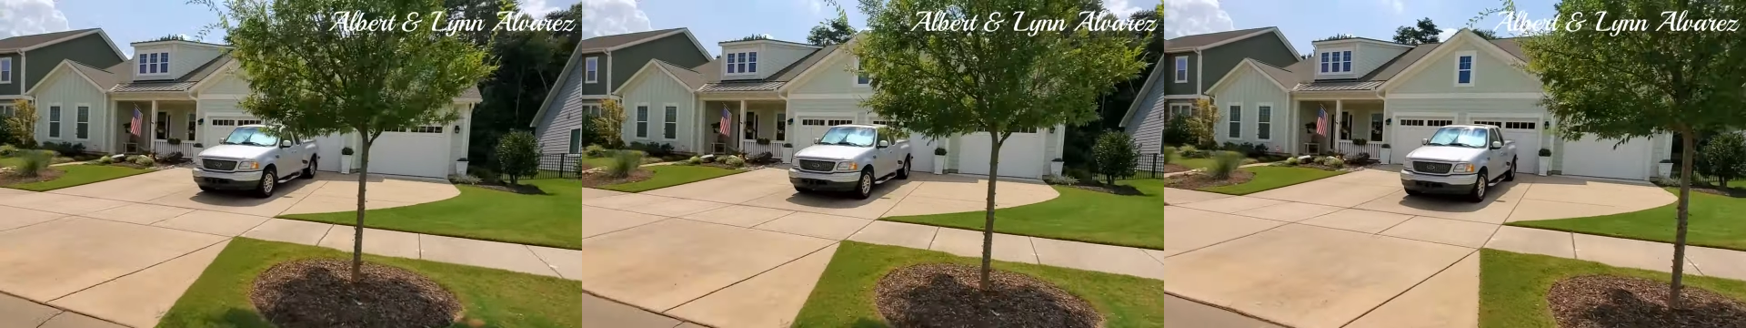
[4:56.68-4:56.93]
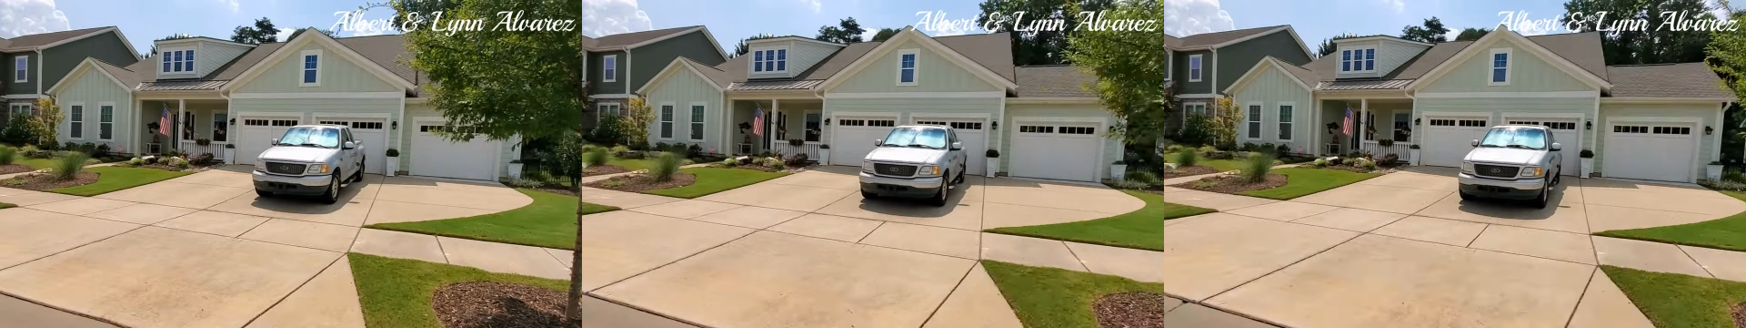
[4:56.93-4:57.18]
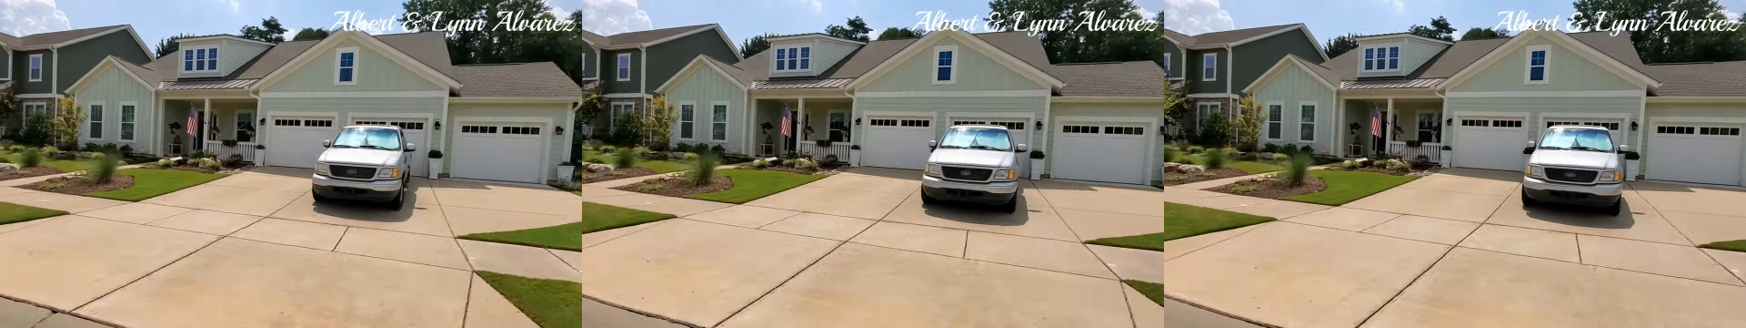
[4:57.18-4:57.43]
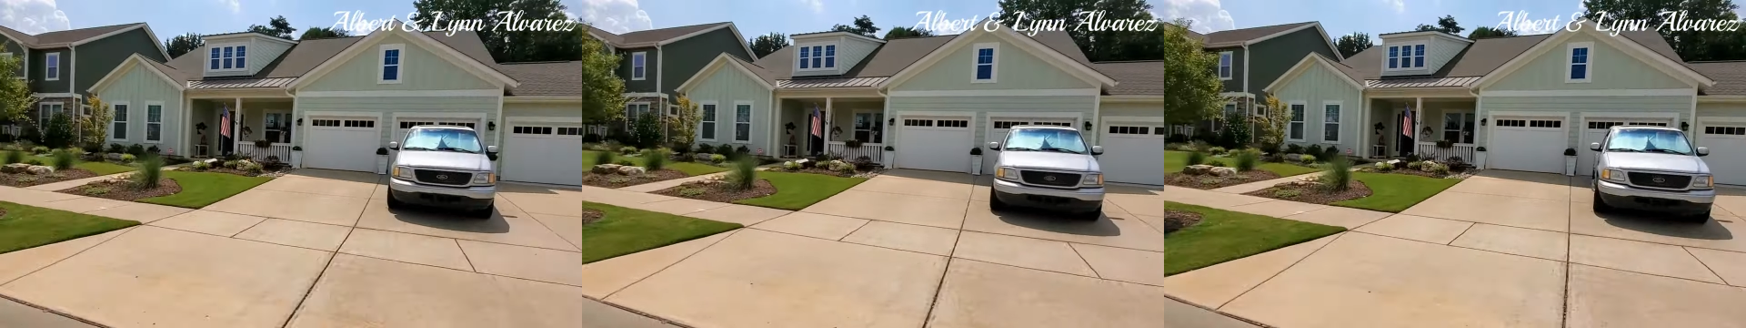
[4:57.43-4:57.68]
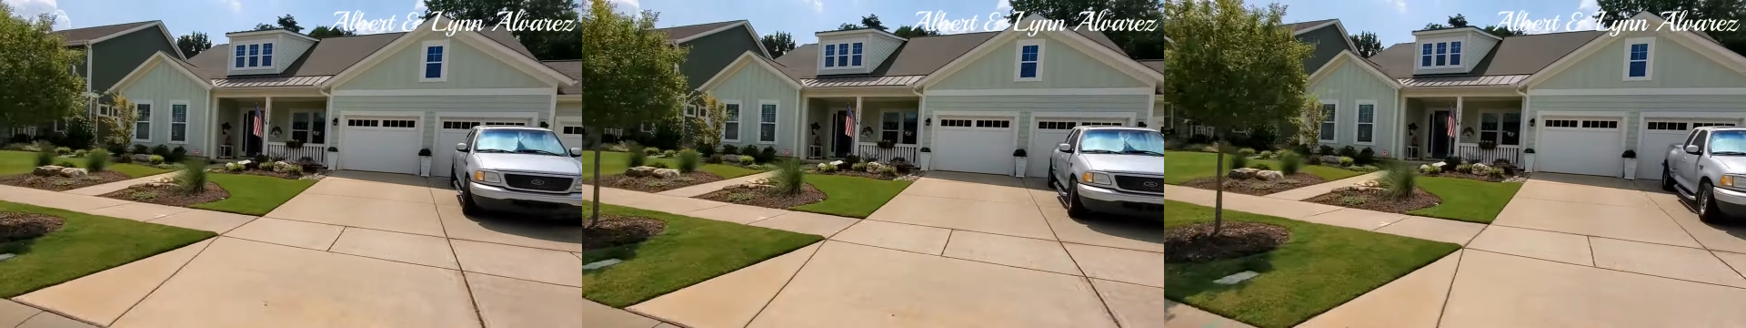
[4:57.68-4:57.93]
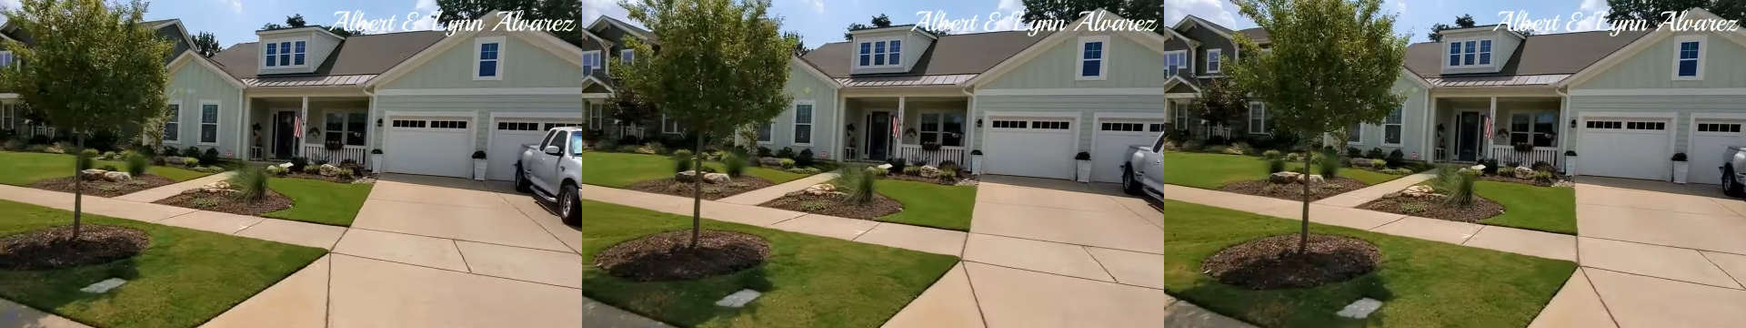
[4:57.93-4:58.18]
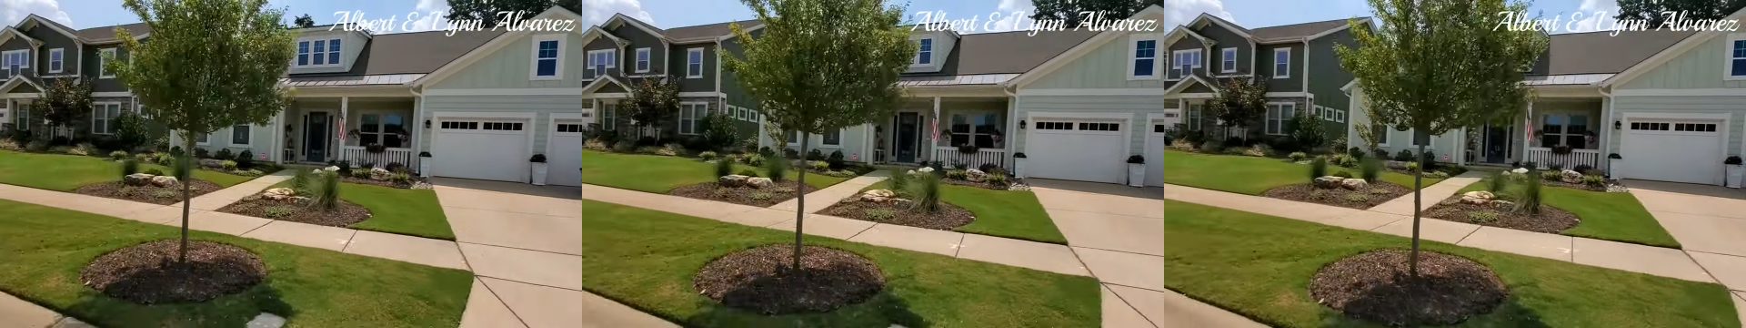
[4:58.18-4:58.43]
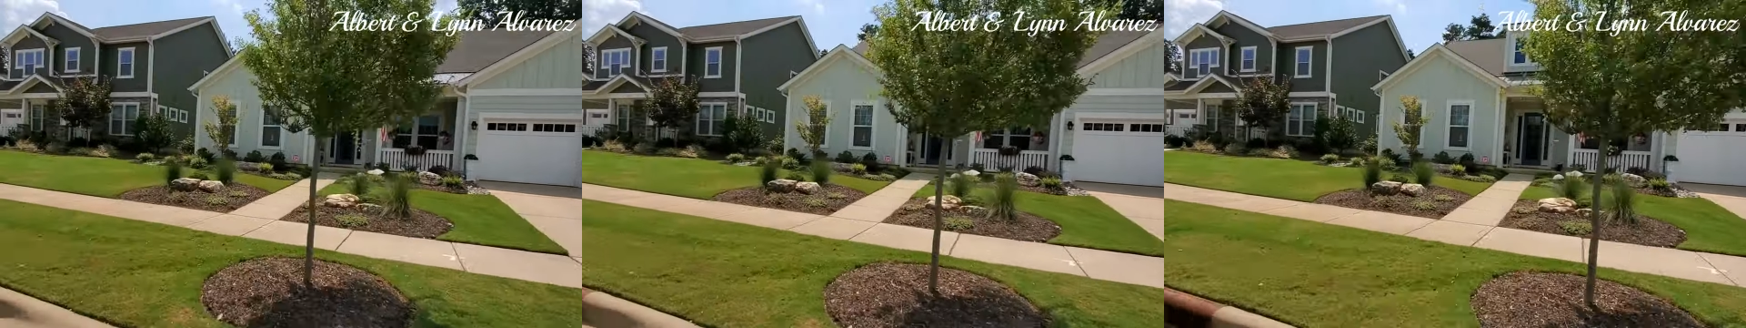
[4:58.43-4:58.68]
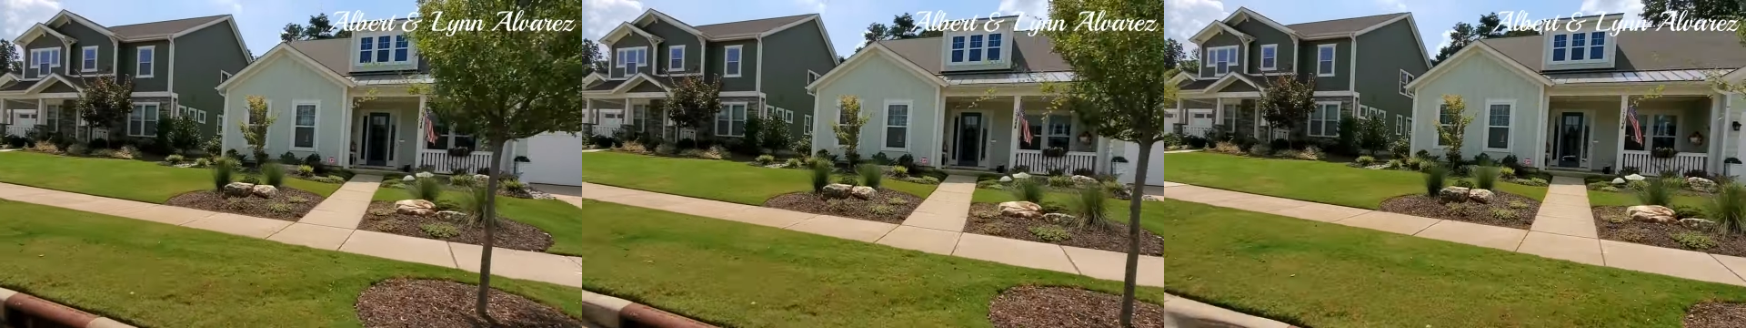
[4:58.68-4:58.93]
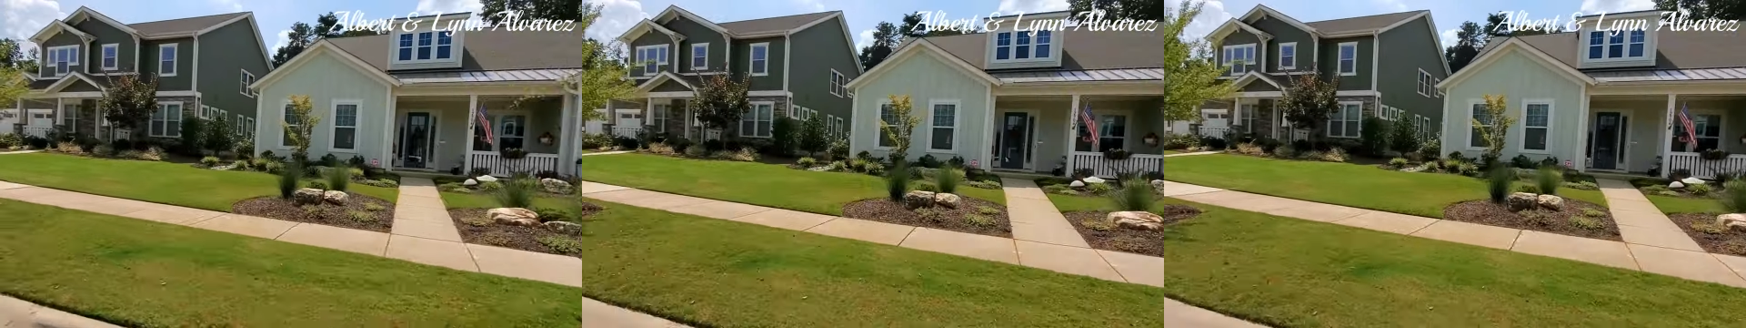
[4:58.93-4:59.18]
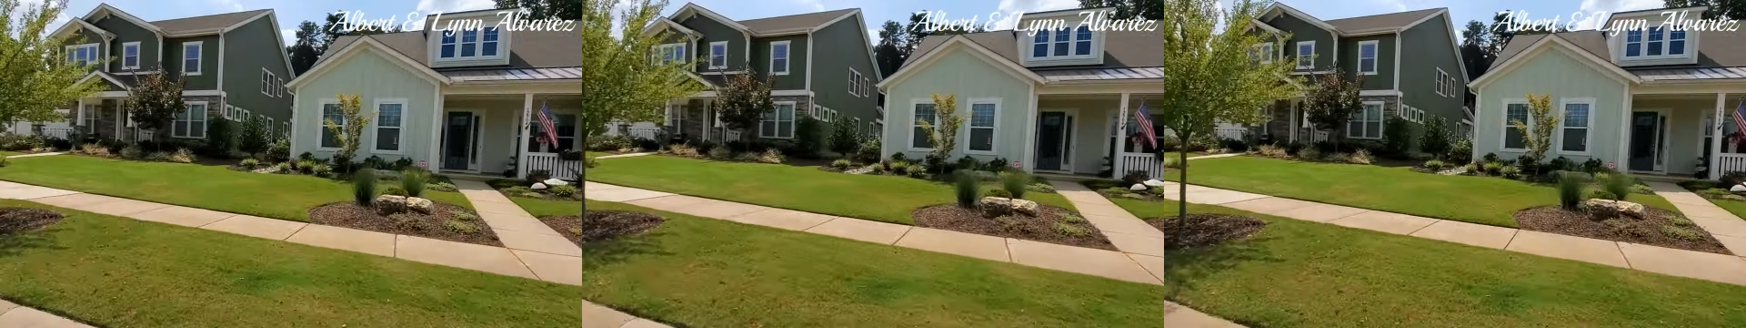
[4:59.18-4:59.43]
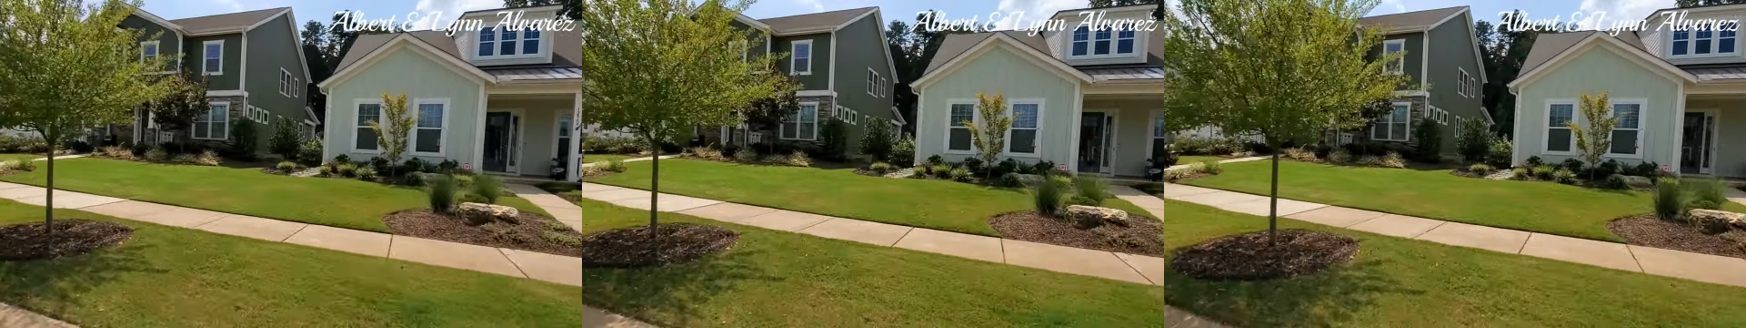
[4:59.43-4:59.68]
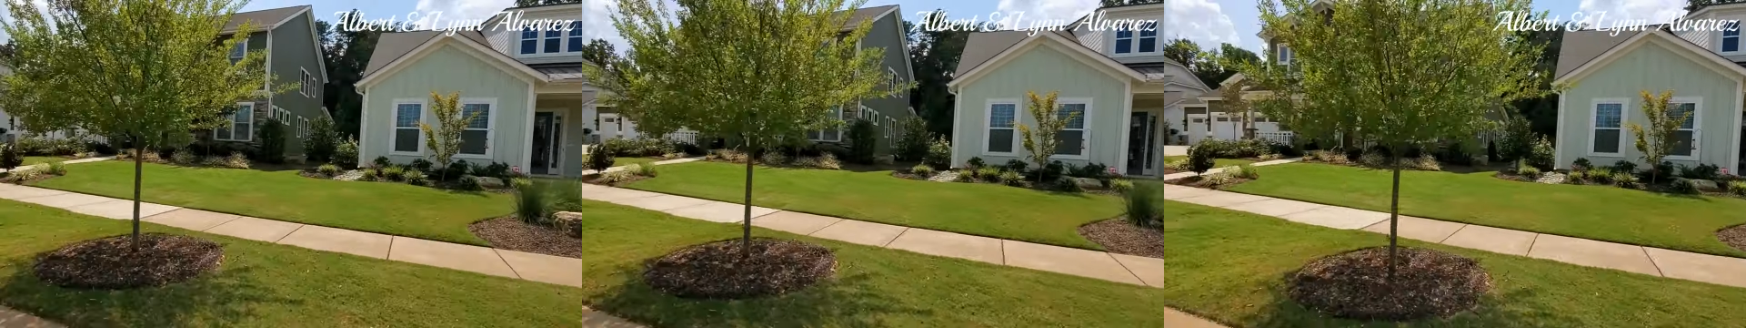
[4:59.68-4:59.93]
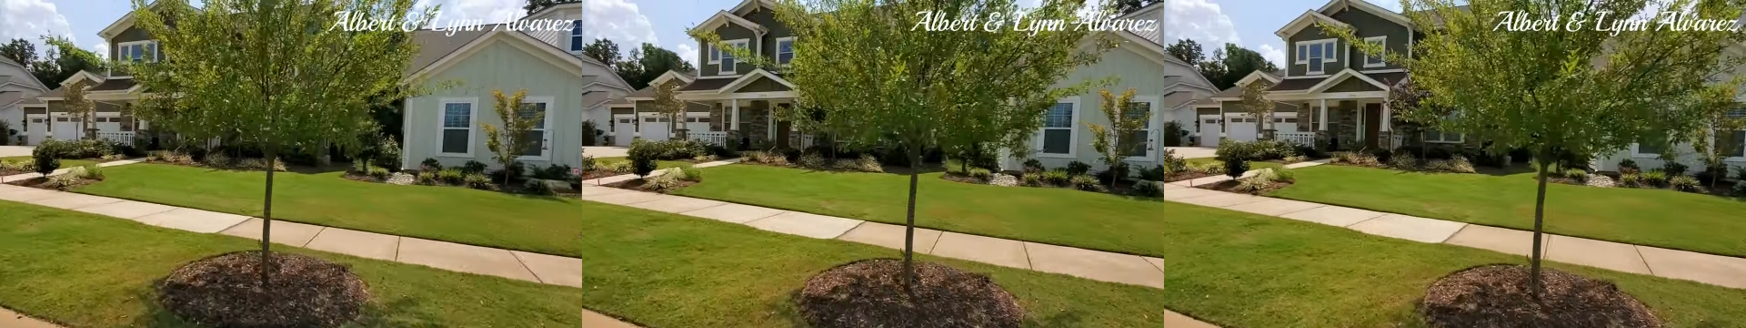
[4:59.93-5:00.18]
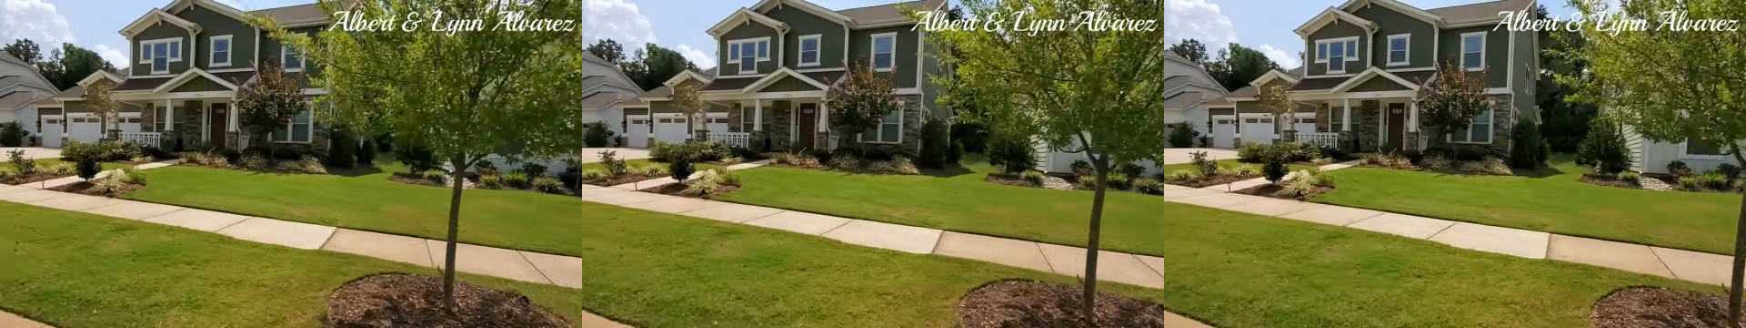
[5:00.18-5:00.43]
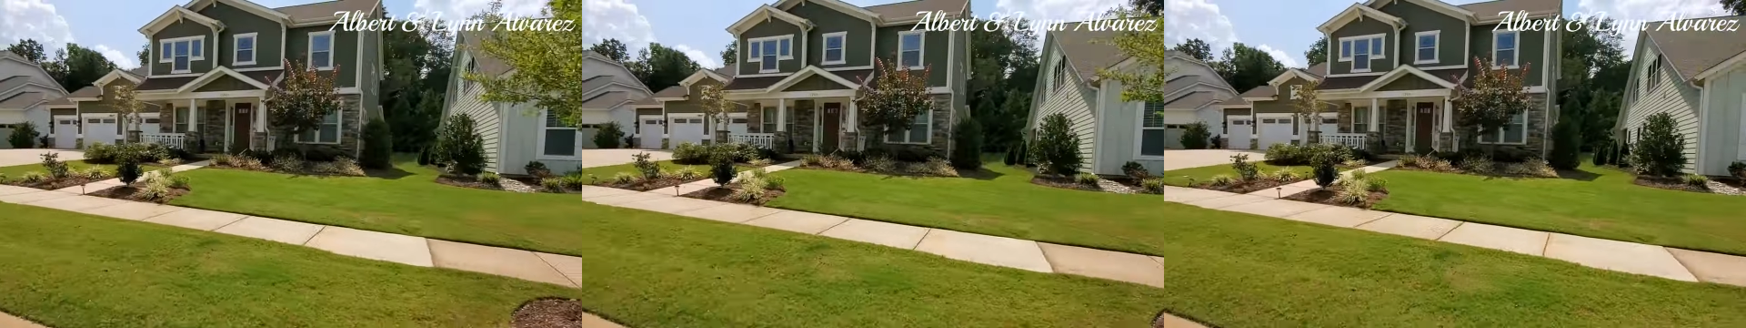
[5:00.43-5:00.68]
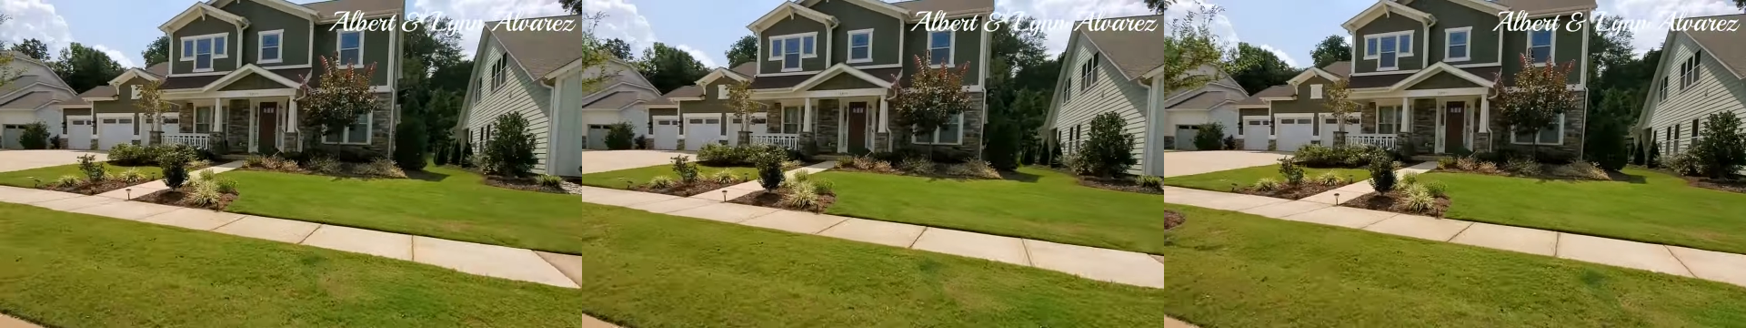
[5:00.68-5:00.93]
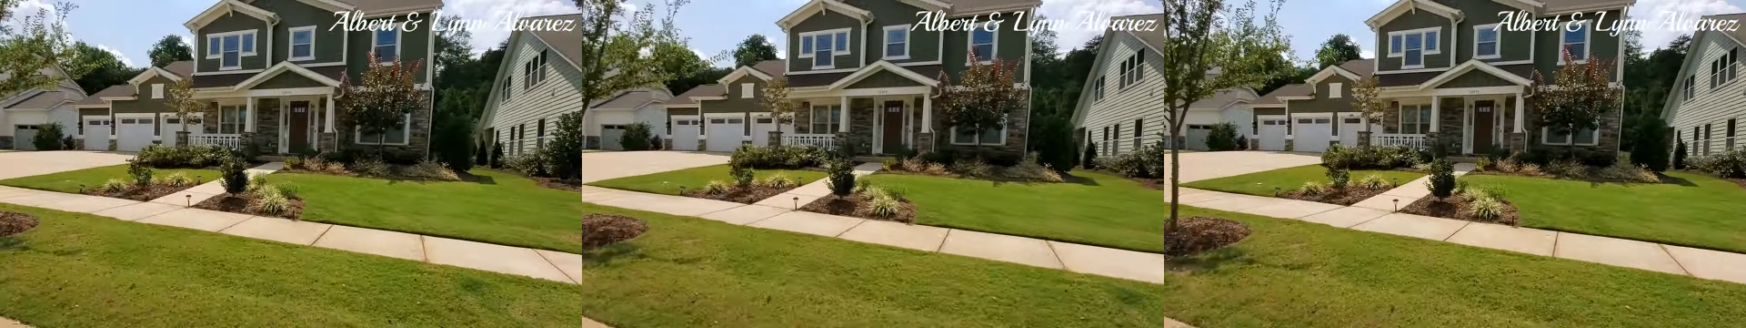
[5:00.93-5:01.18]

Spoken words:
Nobody's mouth can be seen.